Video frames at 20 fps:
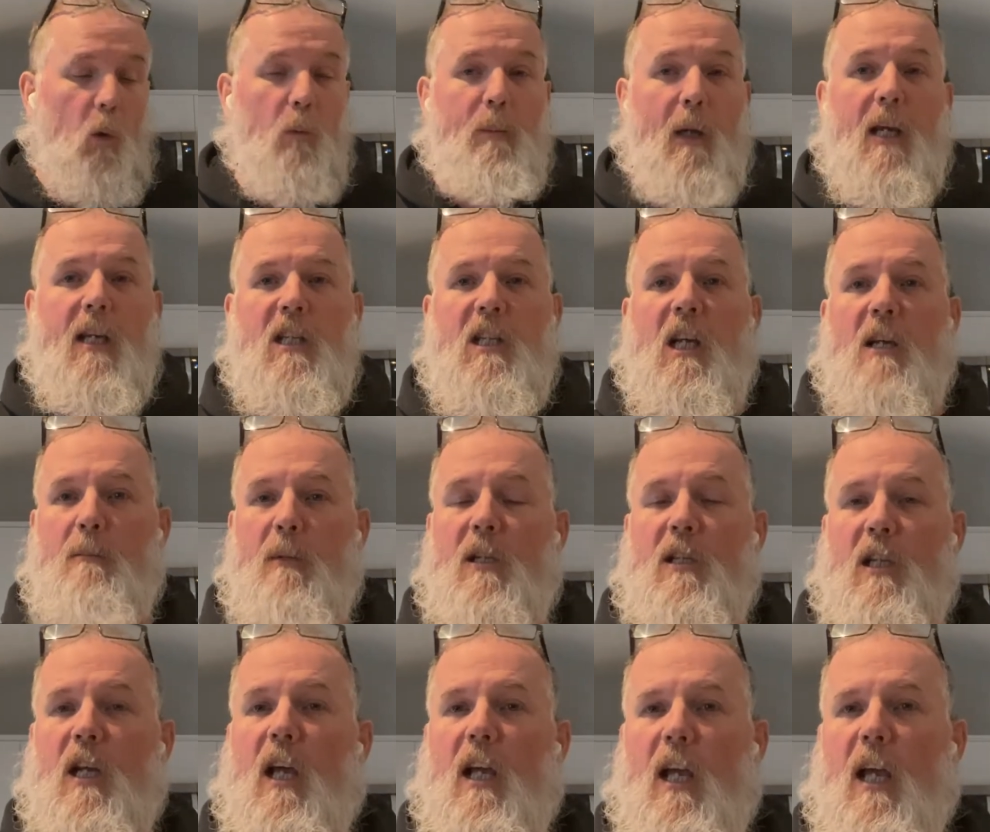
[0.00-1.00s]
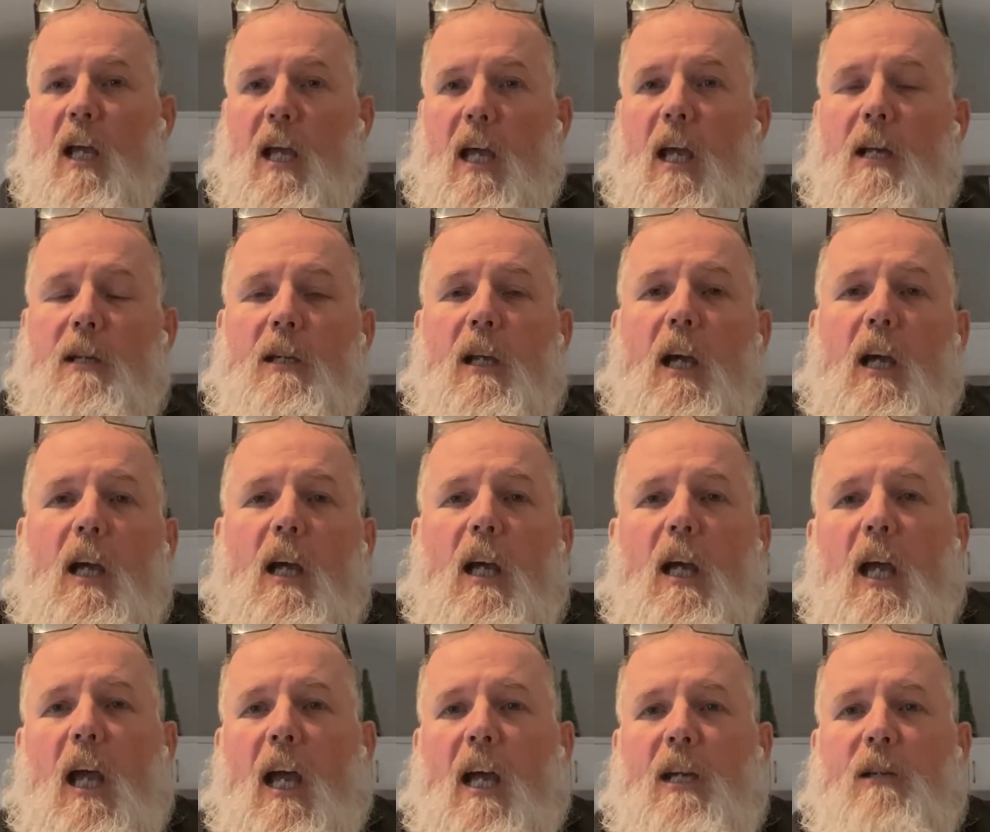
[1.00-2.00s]
pay statements
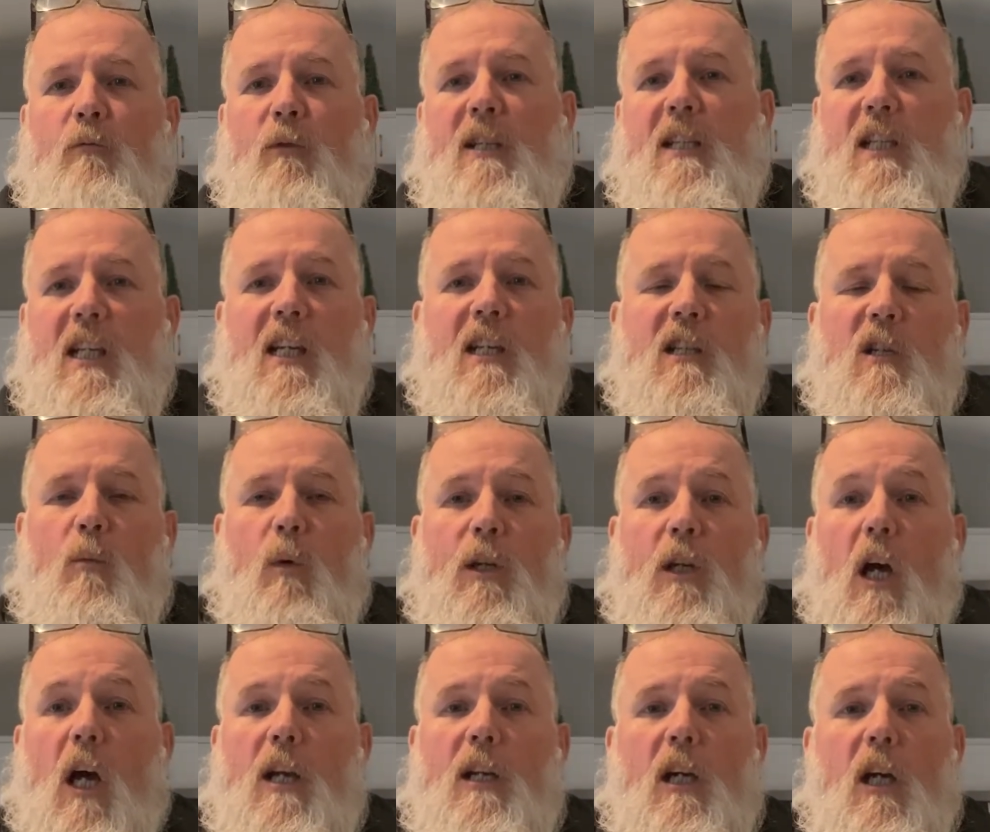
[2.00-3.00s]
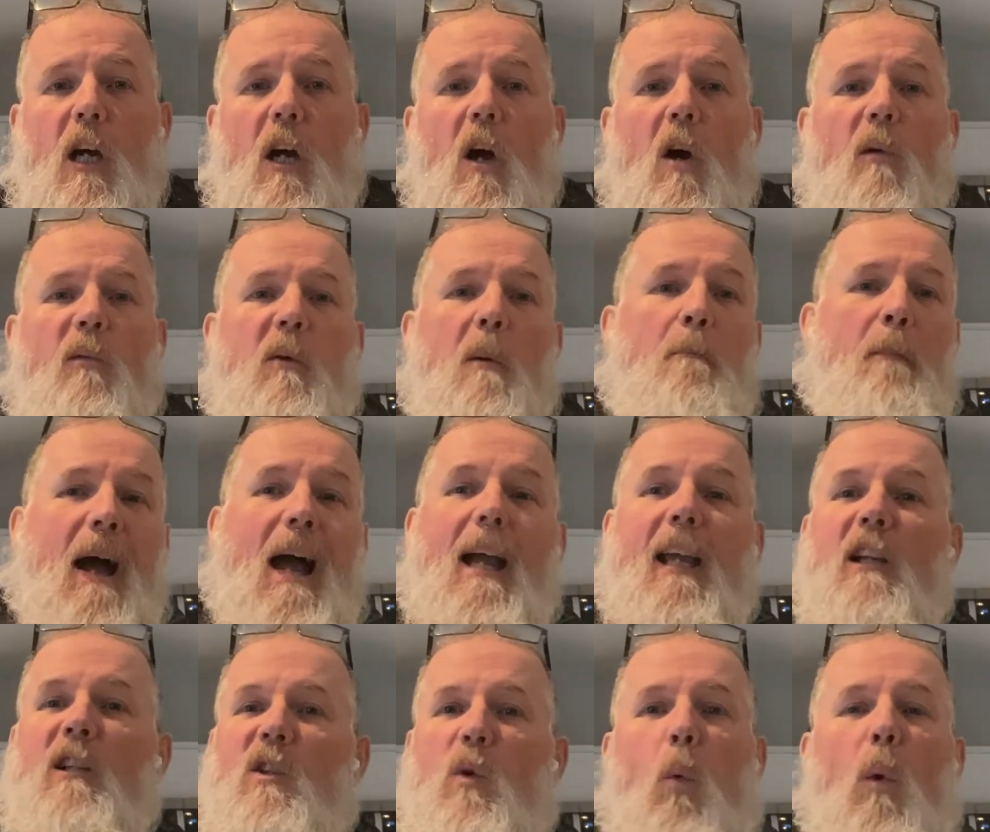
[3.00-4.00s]
and receipts and whatnot from
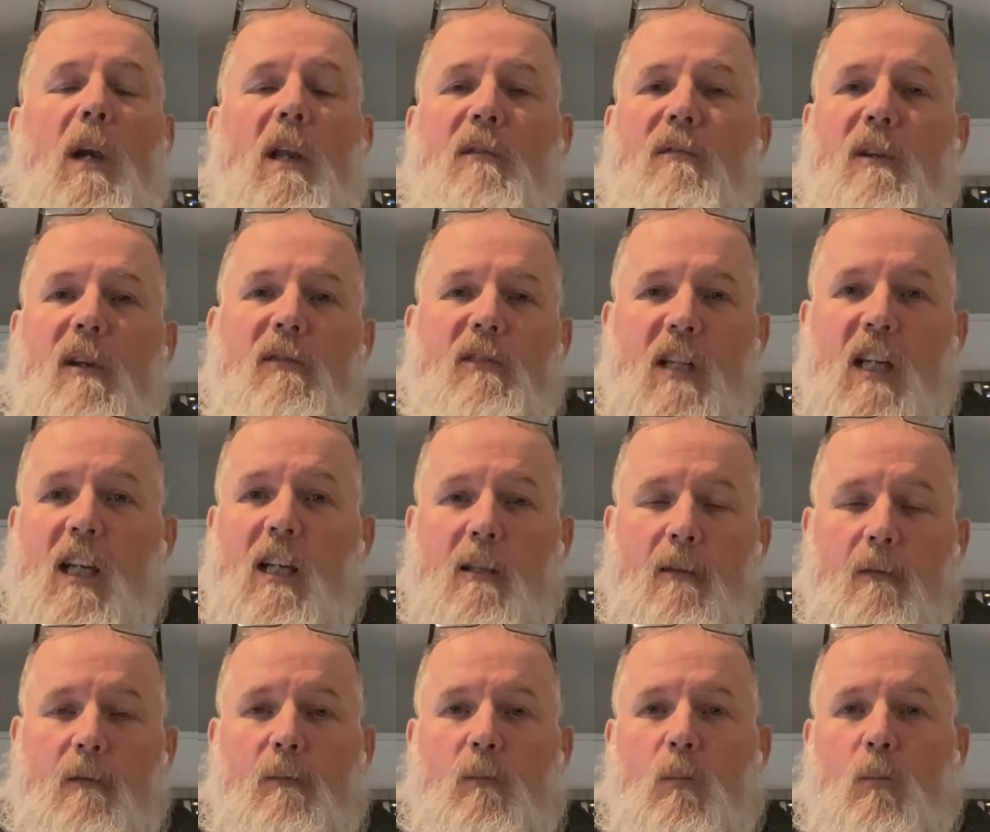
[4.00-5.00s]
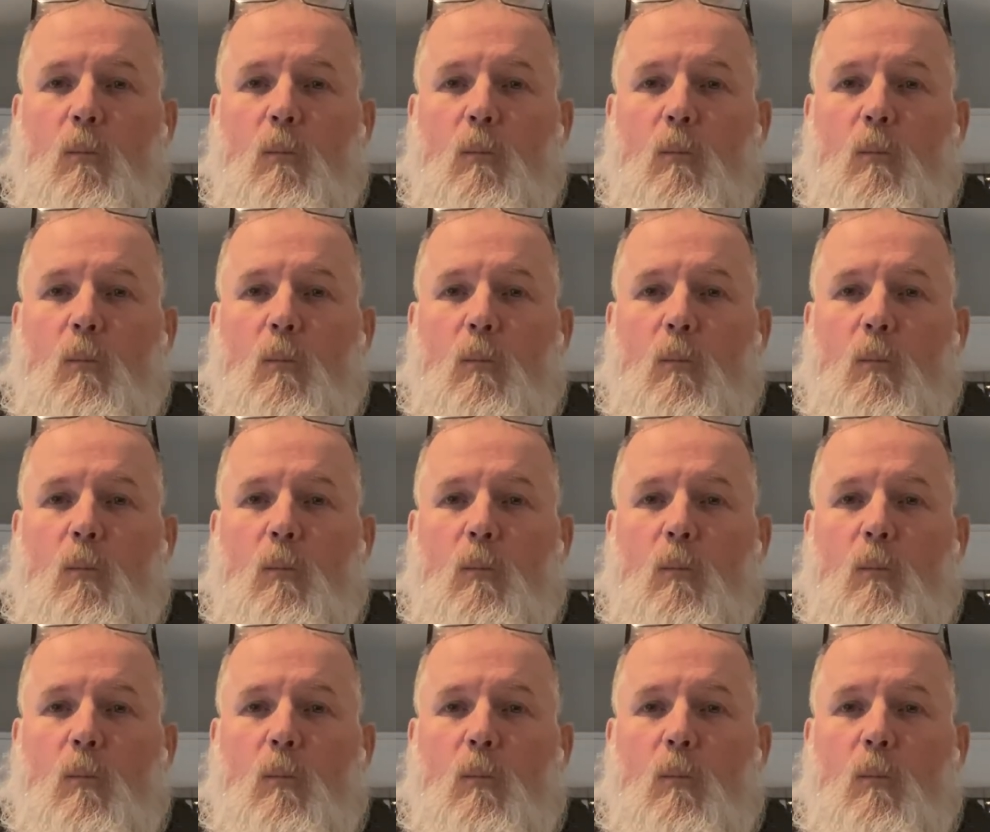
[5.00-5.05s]
back in 2015.